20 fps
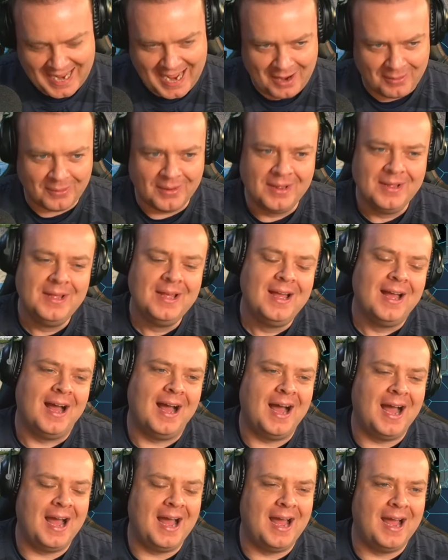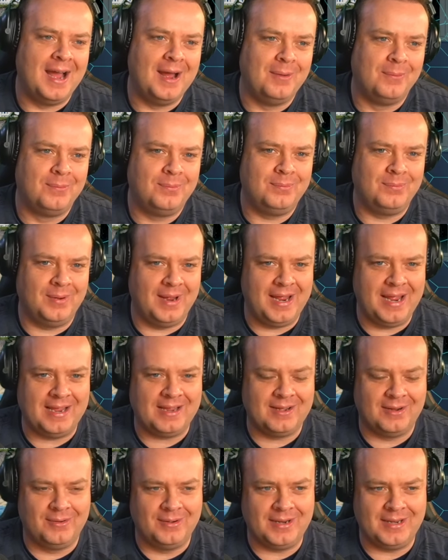Now, uh,
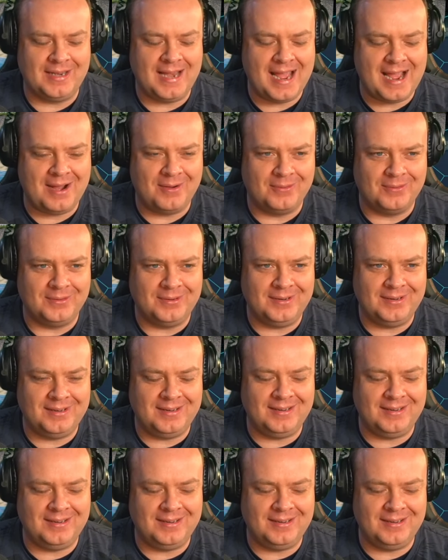we're going. Now,